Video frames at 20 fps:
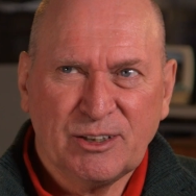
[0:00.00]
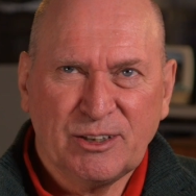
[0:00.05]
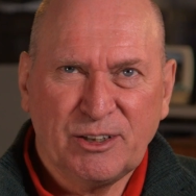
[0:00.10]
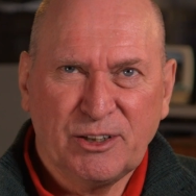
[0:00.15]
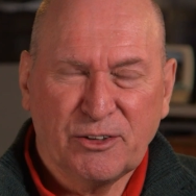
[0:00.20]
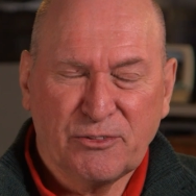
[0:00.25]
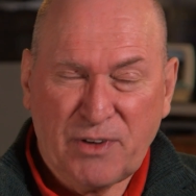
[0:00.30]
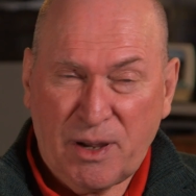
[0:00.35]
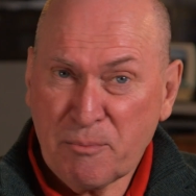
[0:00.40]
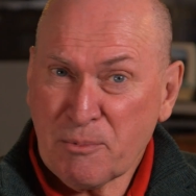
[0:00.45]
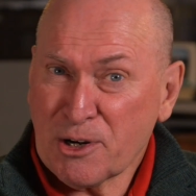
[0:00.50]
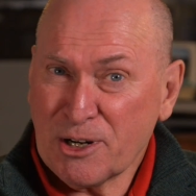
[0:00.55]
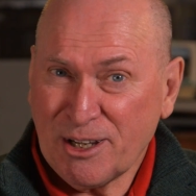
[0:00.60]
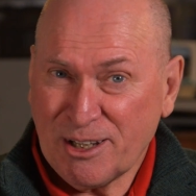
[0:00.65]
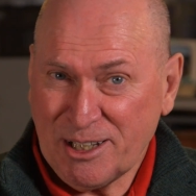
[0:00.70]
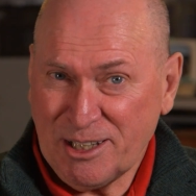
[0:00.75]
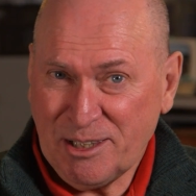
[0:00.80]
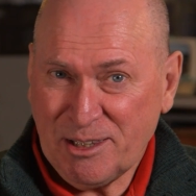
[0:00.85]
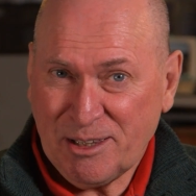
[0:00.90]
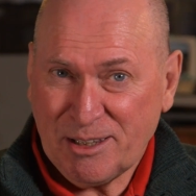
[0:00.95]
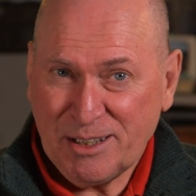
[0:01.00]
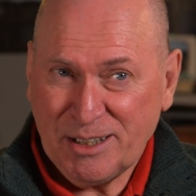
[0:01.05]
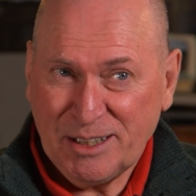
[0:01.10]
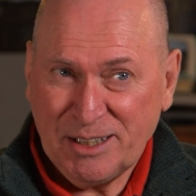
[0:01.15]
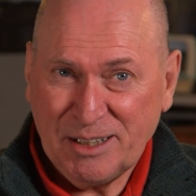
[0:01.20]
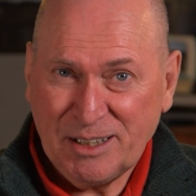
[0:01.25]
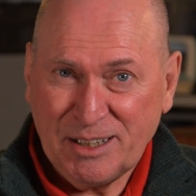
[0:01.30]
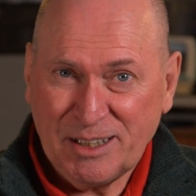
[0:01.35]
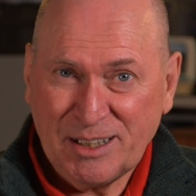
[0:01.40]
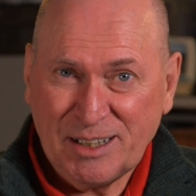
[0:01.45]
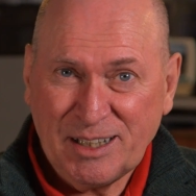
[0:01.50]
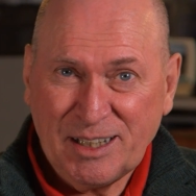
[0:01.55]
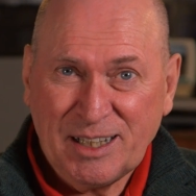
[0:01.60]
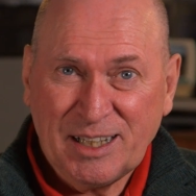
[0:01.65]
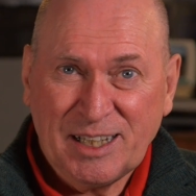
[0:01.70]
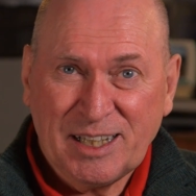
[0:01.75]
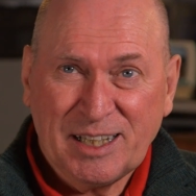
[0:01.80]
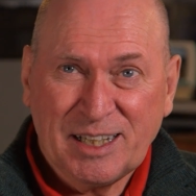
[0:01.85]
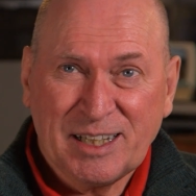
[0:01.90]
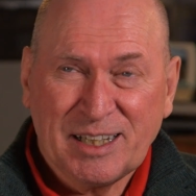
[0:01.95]
November 9th,
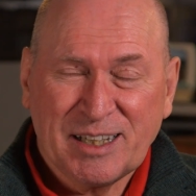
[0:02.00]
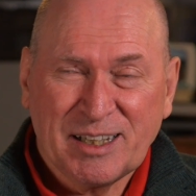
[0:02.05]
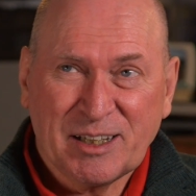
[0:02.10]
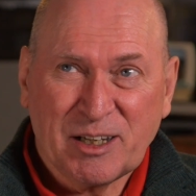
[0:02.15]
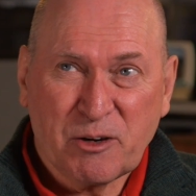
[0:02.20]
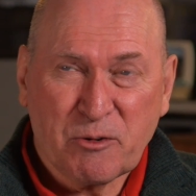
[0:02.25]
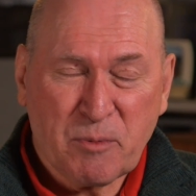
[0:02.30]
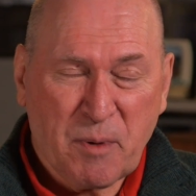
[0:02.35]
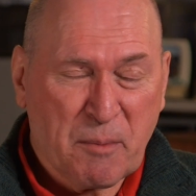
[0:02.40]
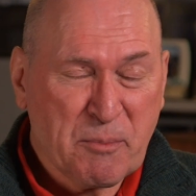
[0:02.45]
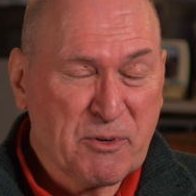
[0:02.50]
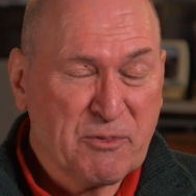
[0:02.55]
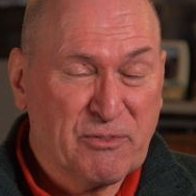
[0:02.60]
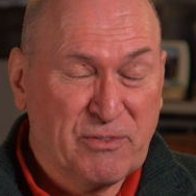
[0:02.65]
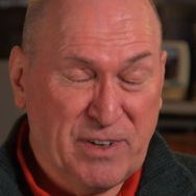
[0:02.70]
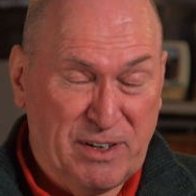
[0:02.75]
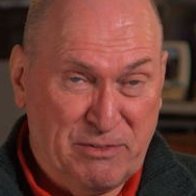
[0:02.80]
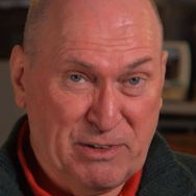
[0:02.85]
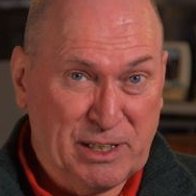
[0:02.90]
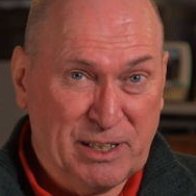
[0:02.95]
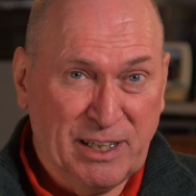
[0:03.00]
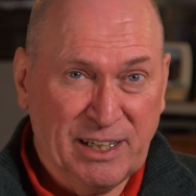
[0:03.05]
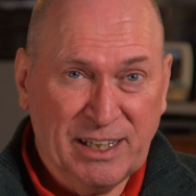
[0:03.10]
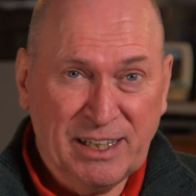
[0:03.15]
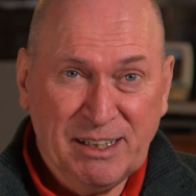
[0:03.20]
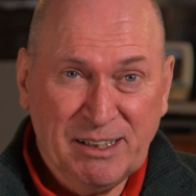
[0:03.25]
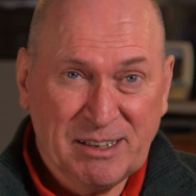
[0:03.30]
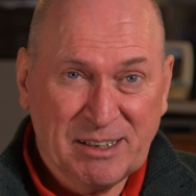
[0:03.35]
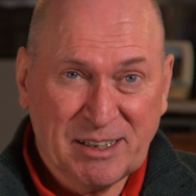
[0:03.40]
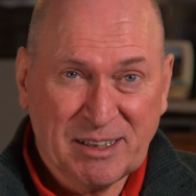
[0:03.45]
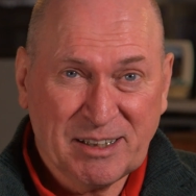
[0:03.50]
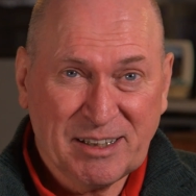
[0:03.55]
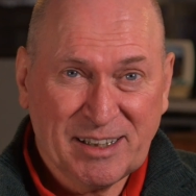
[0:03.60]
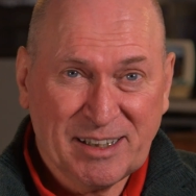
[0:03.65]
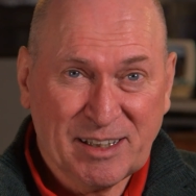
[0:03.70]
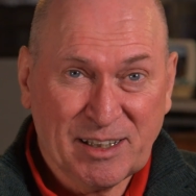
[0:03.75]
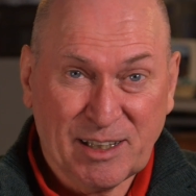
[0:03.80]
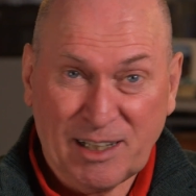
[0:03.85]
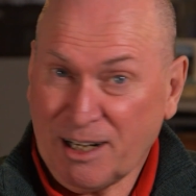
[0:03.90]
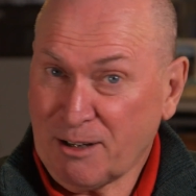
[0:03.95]
I remember vividly
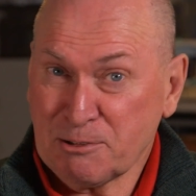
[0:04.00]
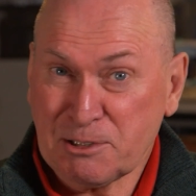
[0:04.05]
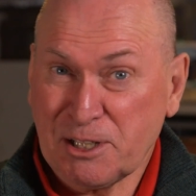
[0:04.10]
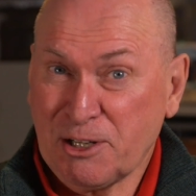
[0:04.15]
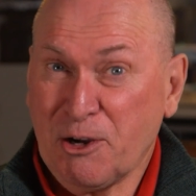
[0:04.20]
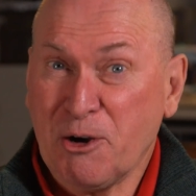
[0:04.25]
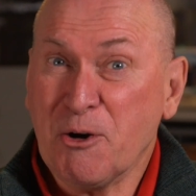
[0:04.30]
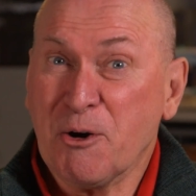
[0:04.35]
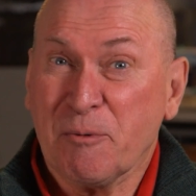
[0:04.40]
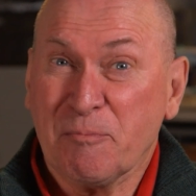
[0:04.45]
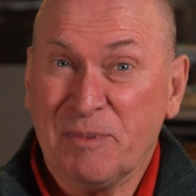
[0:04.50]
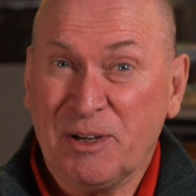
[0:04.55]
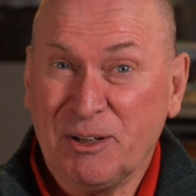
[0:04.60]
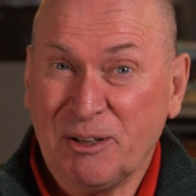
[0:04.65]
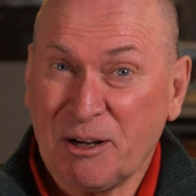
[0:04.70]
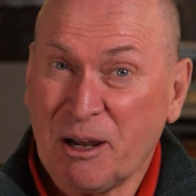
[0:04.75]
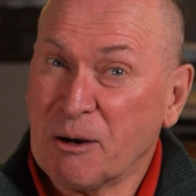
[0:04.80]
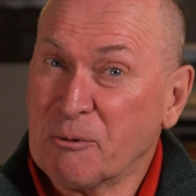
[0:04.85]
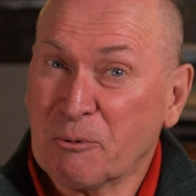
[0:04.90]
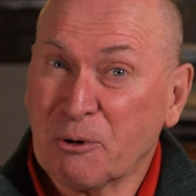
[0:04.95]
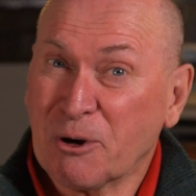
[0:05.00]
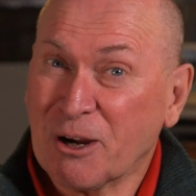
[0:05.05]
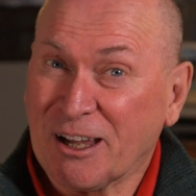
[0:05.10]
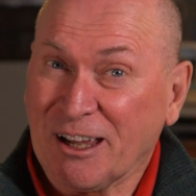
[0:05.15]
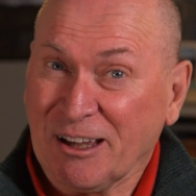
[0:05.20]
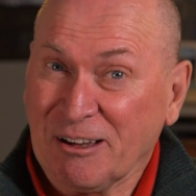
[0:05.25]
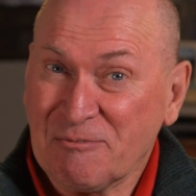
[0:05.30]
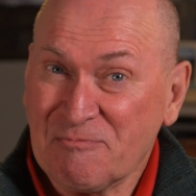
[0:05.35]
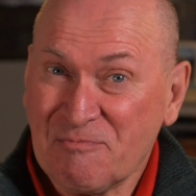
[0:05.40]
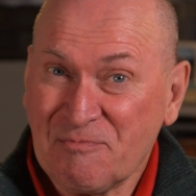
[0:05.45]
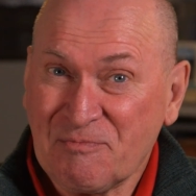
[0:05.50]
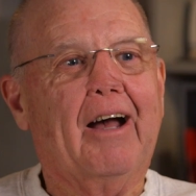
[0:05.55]
that I was at home, not working.